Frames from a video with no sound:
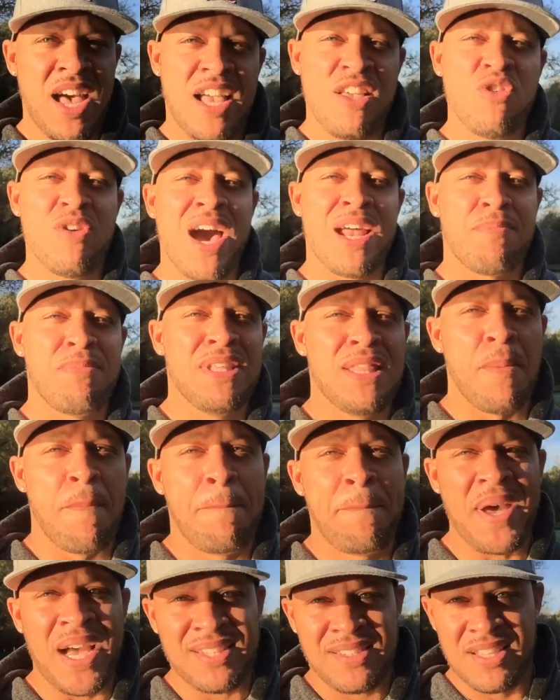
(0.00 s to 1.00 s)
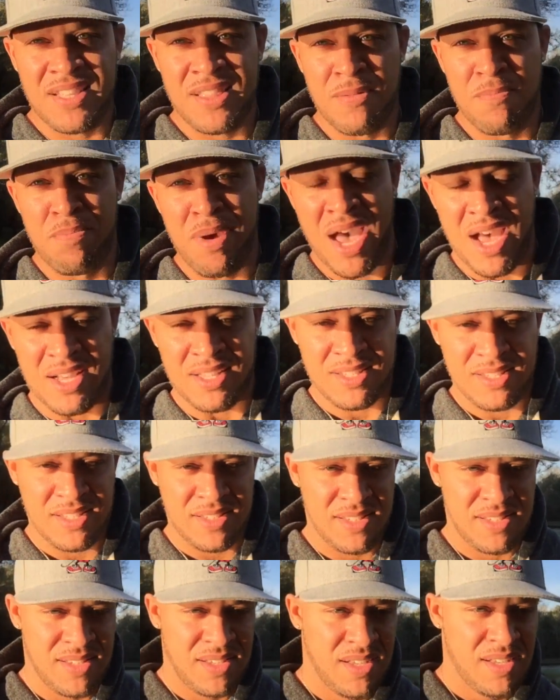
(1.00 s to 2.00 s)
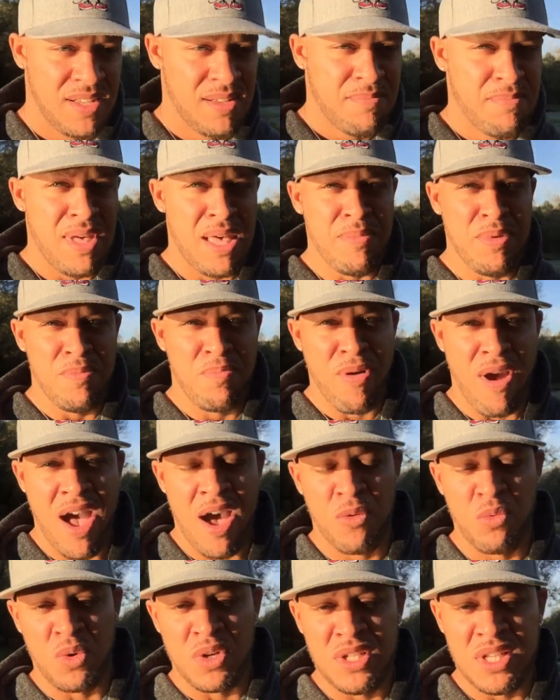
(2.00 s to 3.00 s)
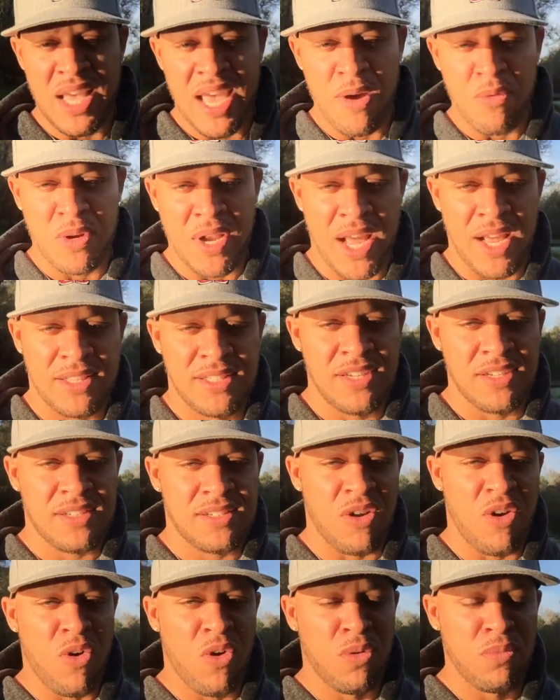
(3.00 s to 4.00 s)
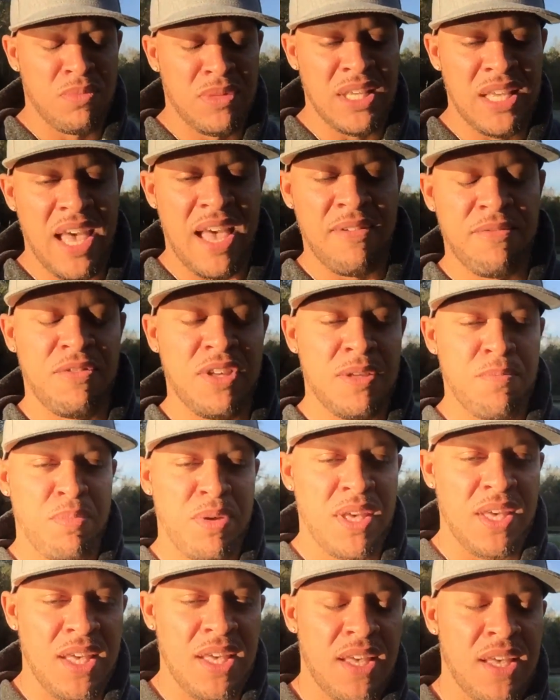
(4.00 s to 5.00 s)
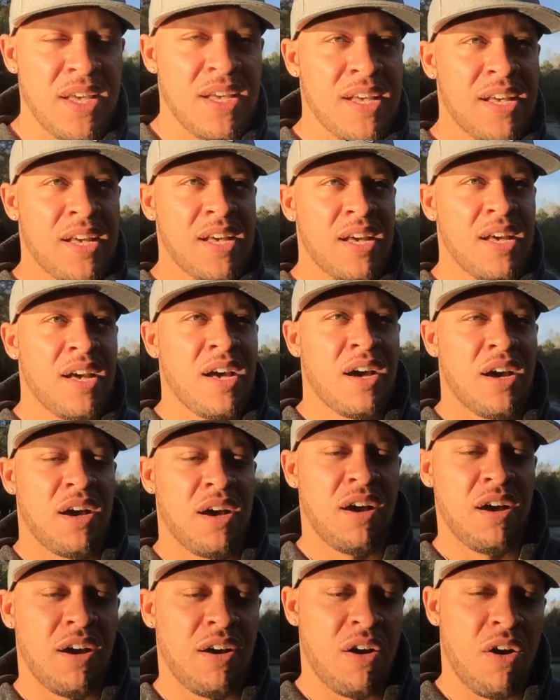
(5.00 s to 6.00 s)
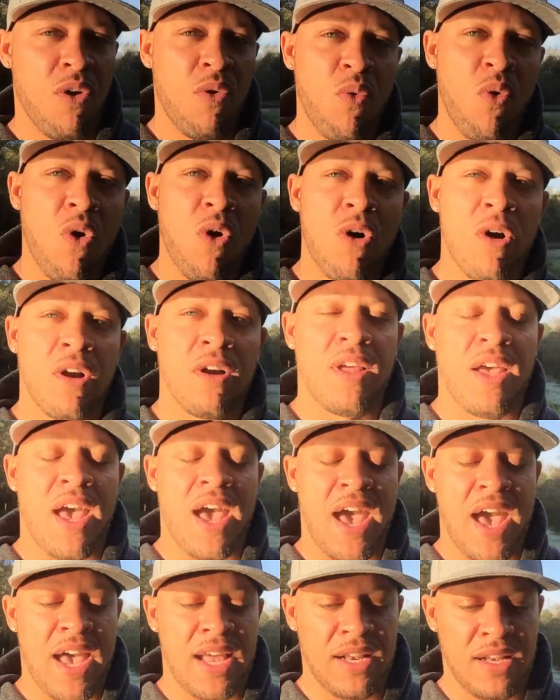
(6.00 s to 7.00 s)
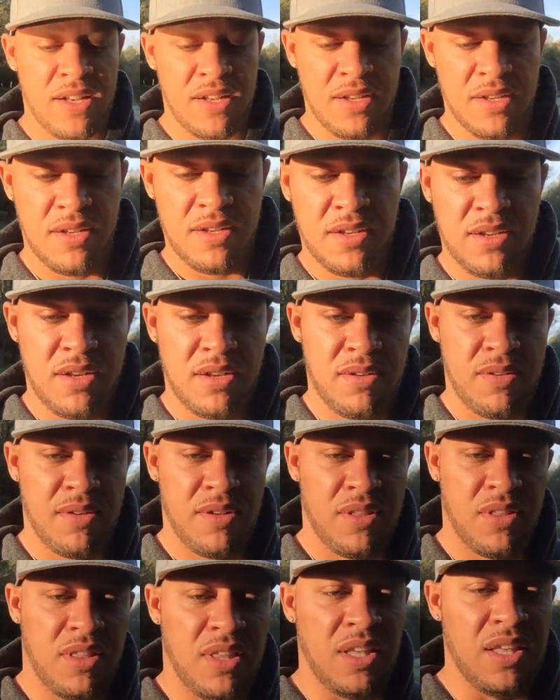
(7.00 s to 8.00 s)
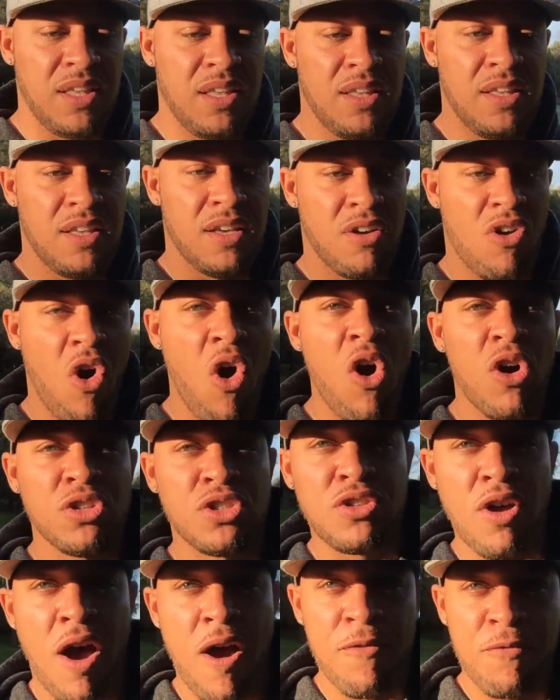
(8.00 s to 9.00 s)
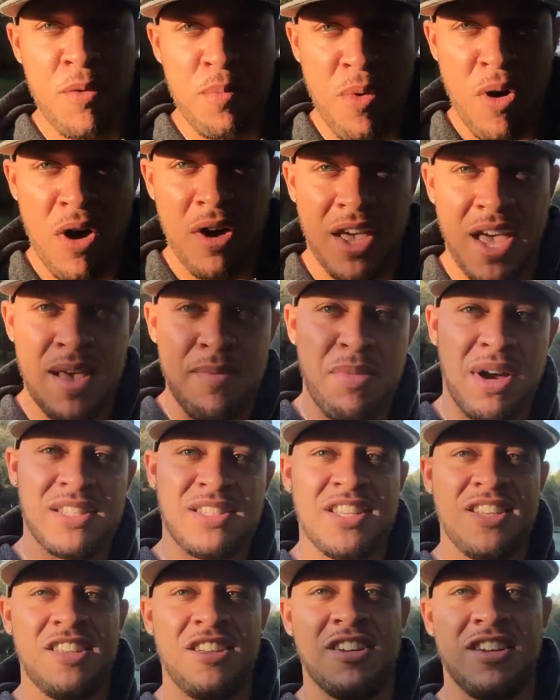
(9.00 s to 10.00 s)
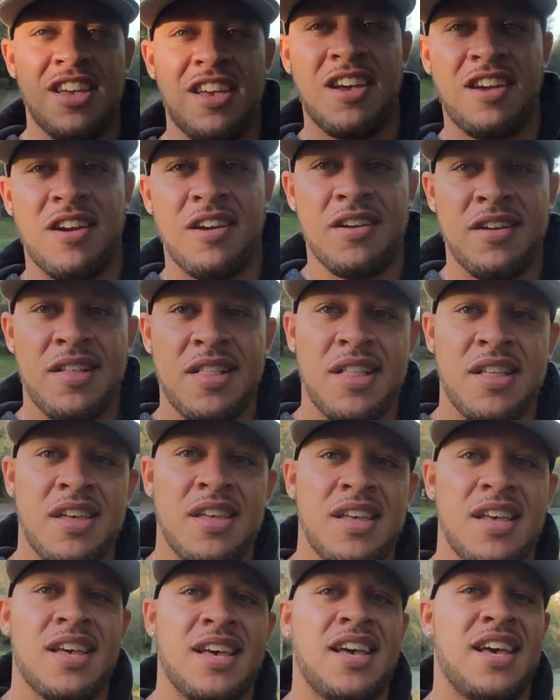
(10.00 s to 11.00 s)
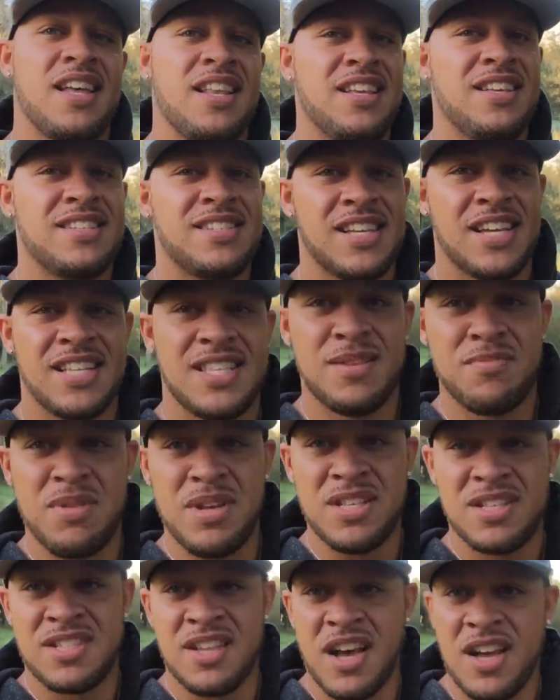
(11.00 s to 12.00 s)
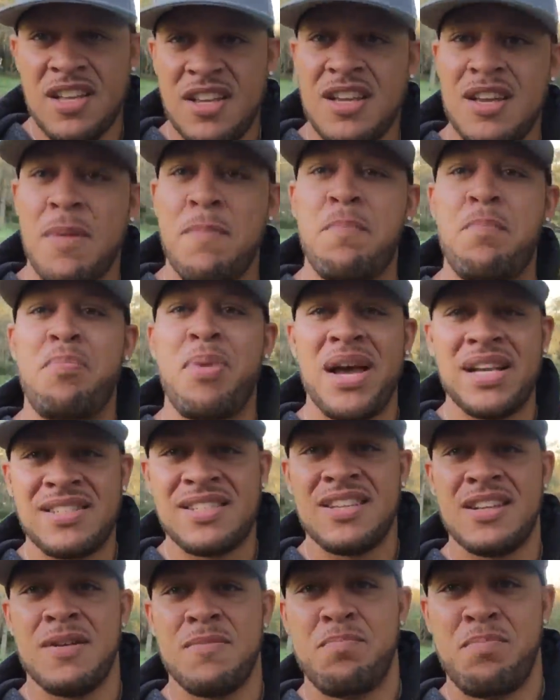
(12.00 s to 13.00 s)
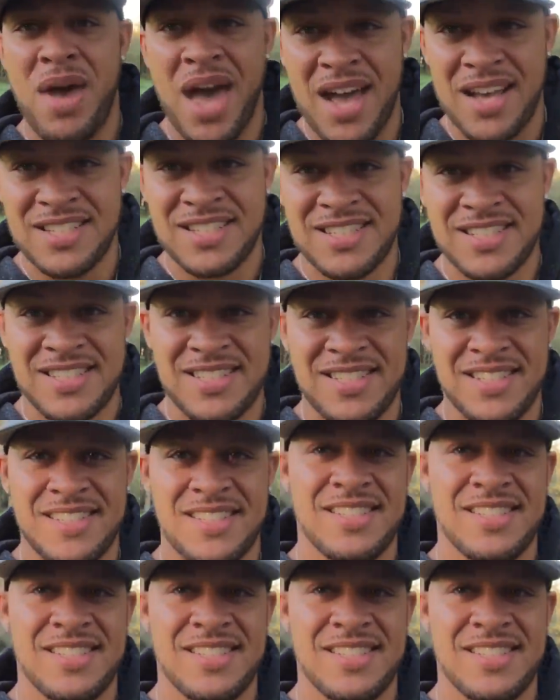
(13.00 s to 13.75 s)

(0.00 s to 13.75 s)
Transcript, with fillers: And you gotta be the best of the best. Made me proud one day when I took home the M V P award at the All-Star football game my senior year. And he said to me, son, you're the best of the best.